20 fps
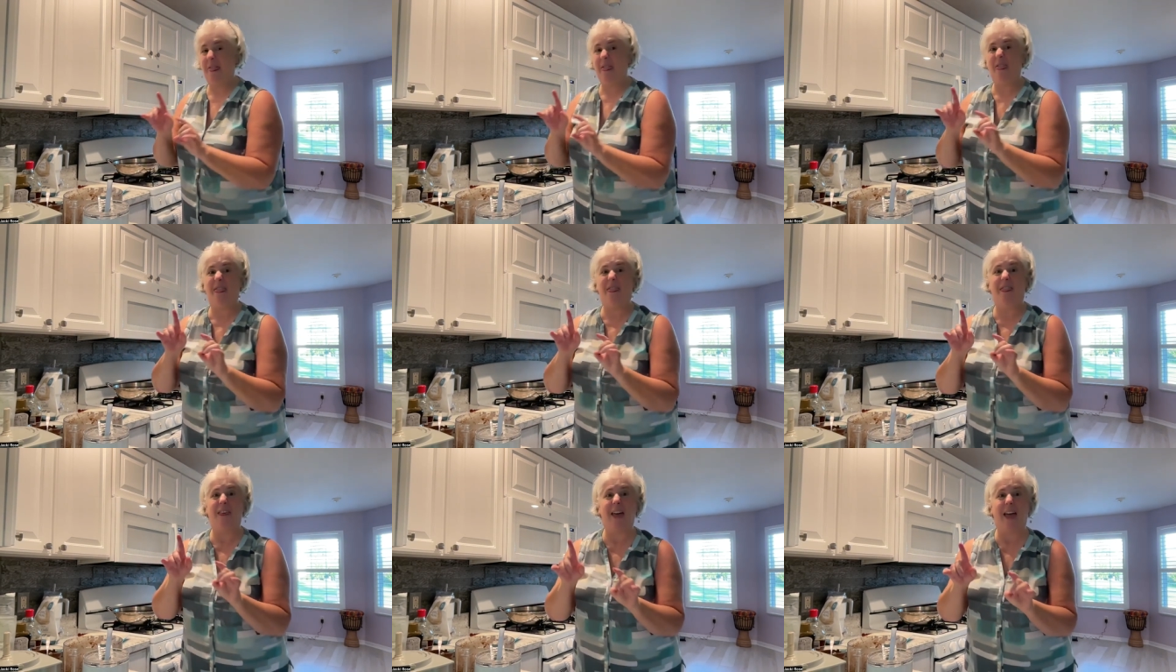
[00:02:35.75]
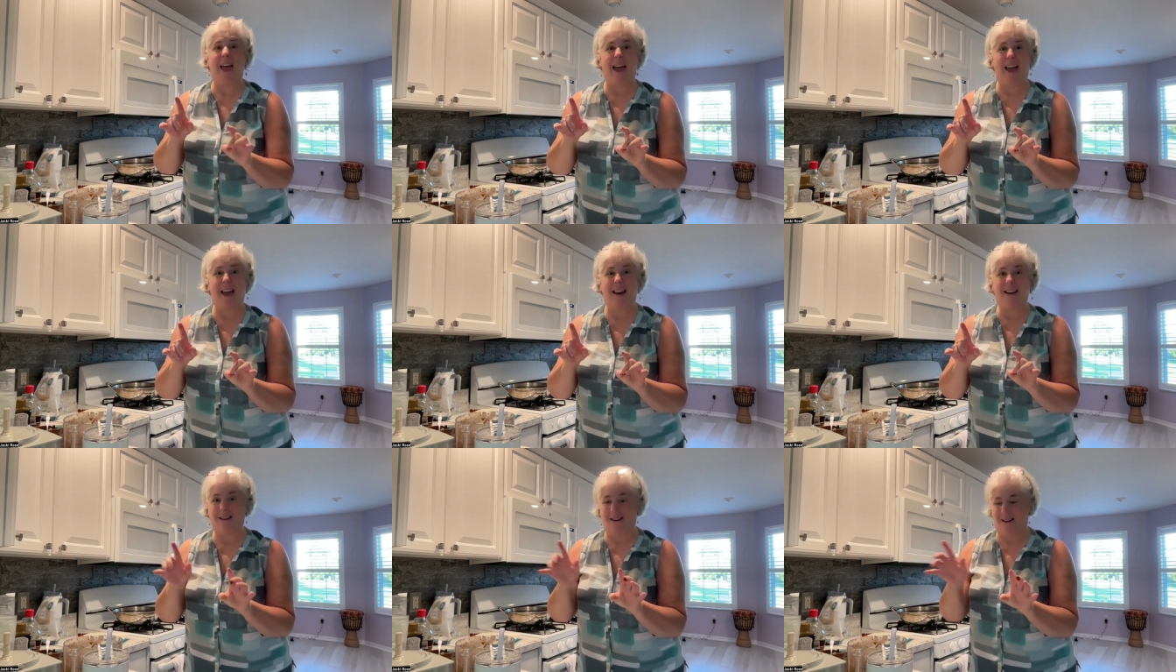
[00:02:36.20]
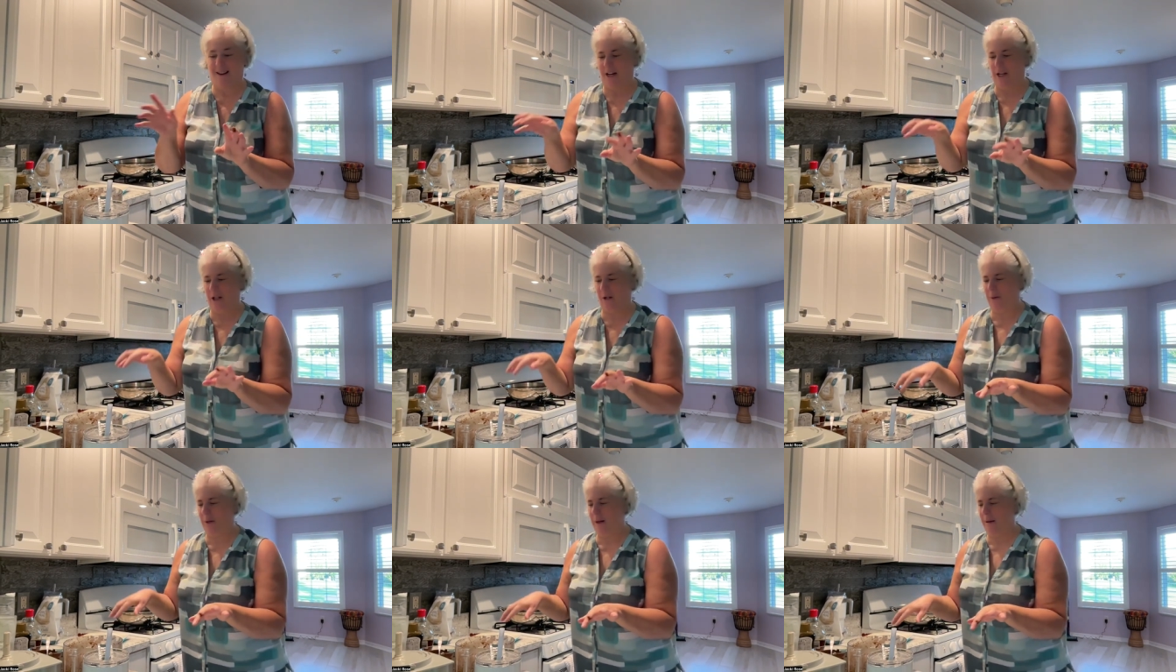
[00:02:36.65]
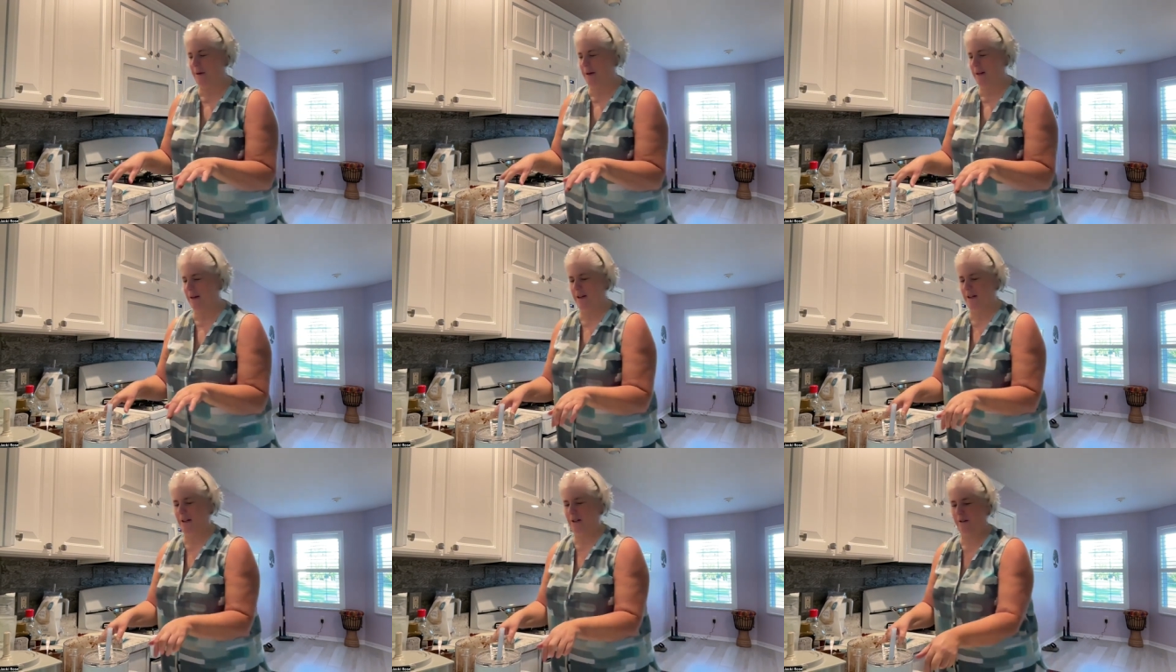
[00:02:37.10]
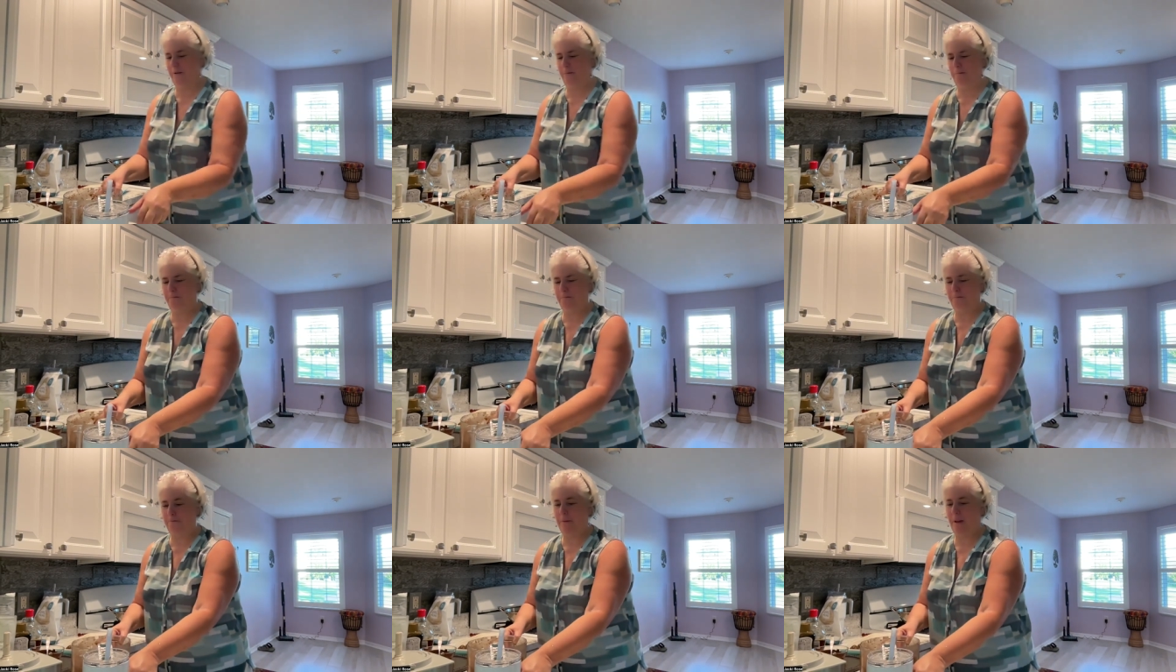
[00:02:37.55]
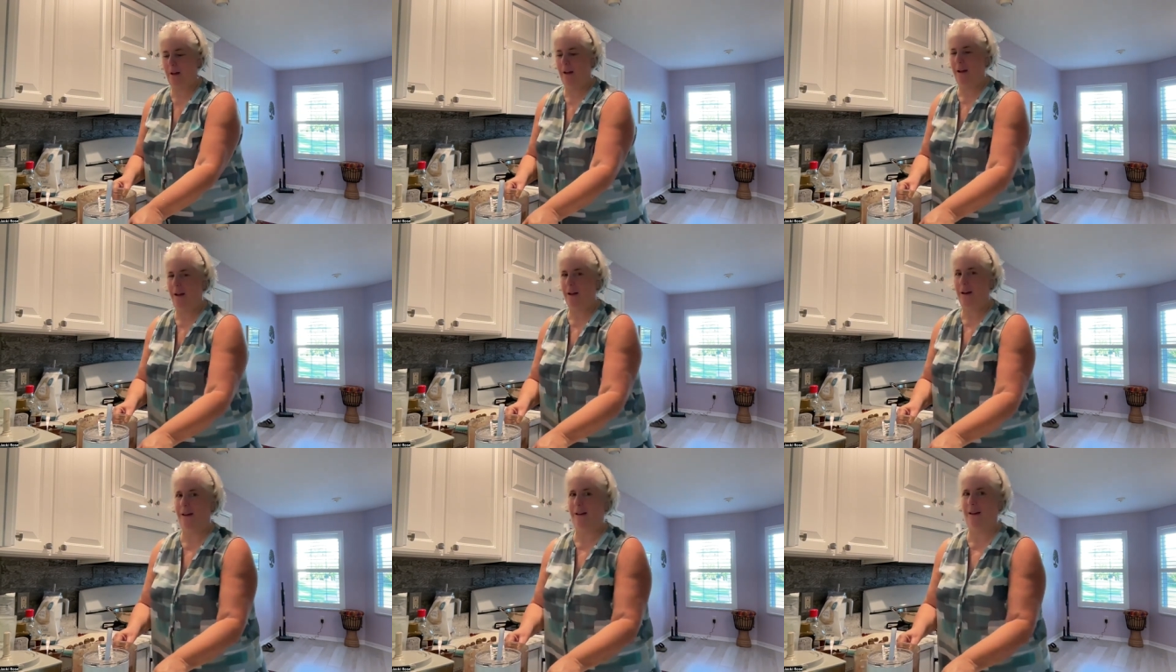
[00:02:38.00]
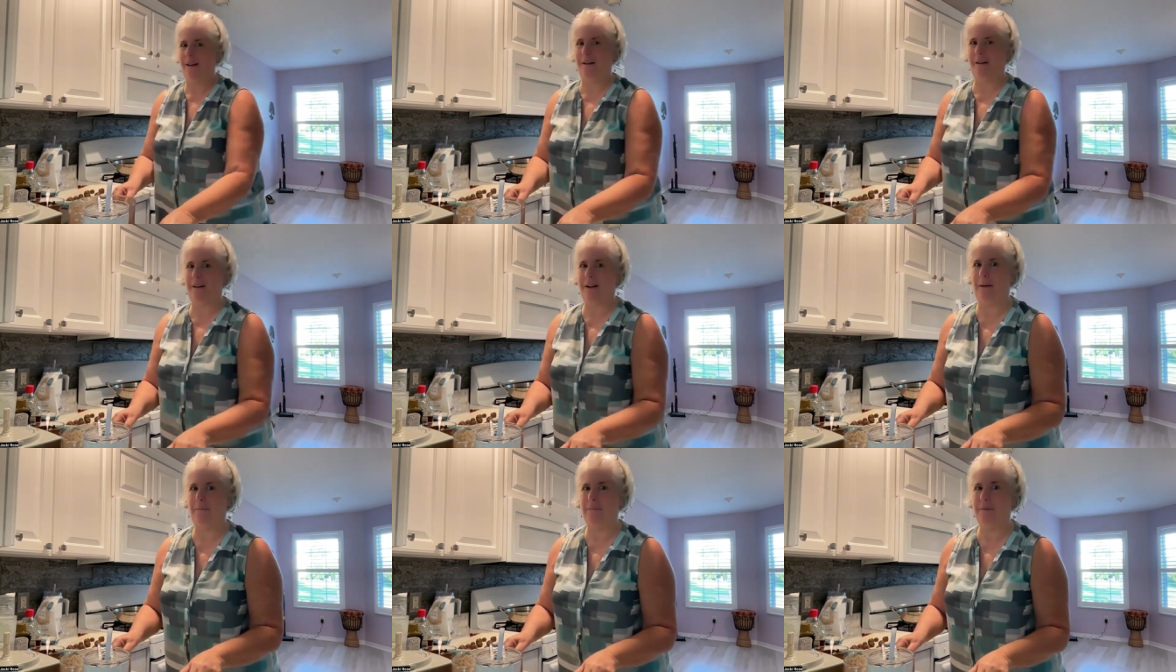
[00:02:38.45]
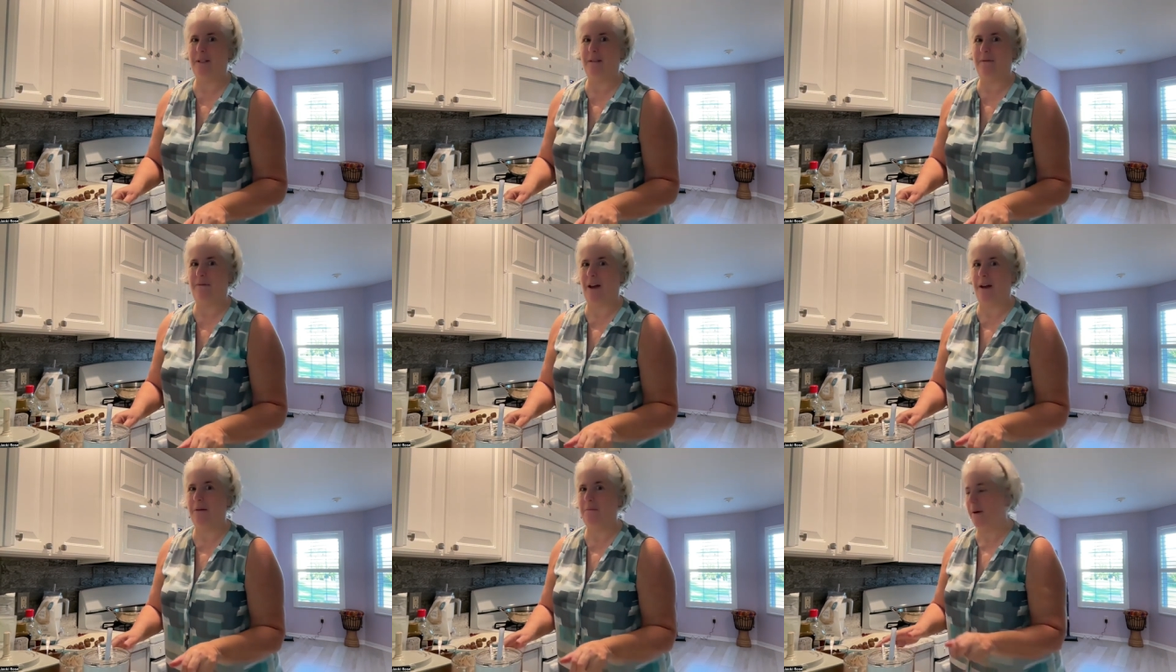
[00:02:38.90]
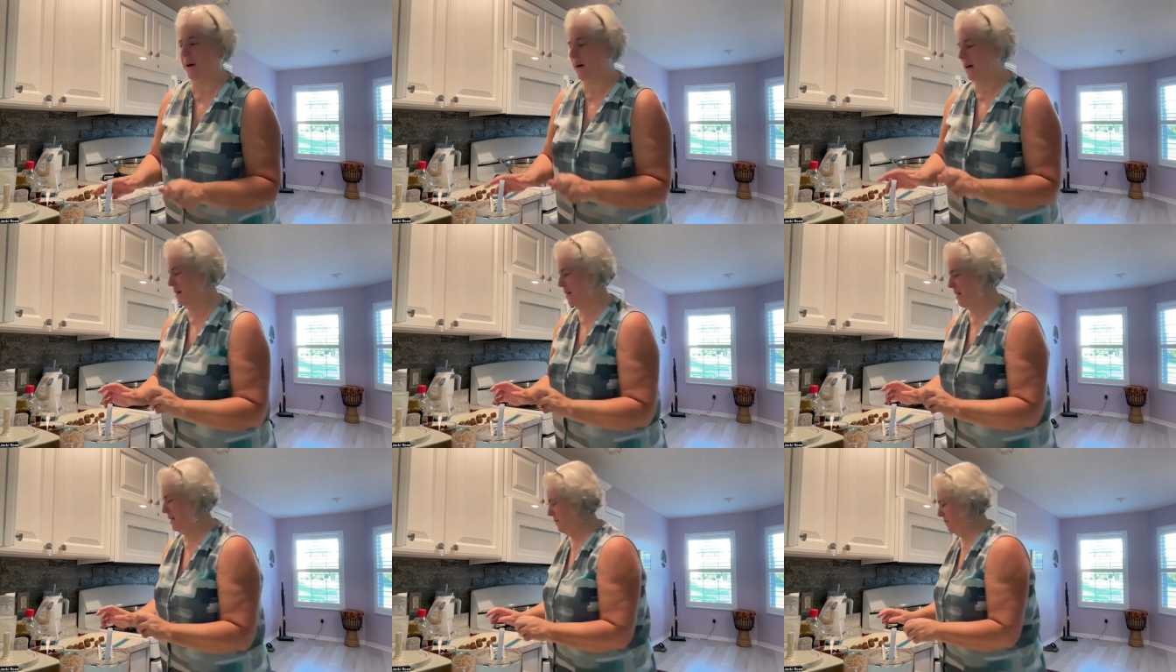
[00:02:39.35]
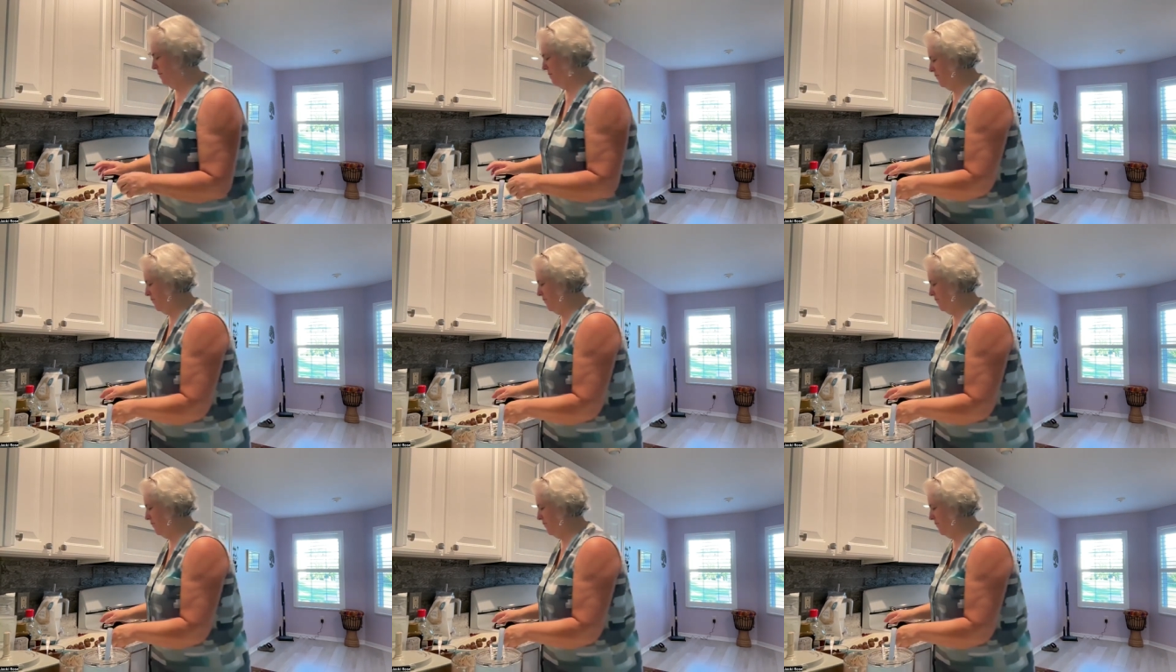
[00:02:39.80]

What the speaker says: Then here's what I'm gonna do. Here comes the fun part.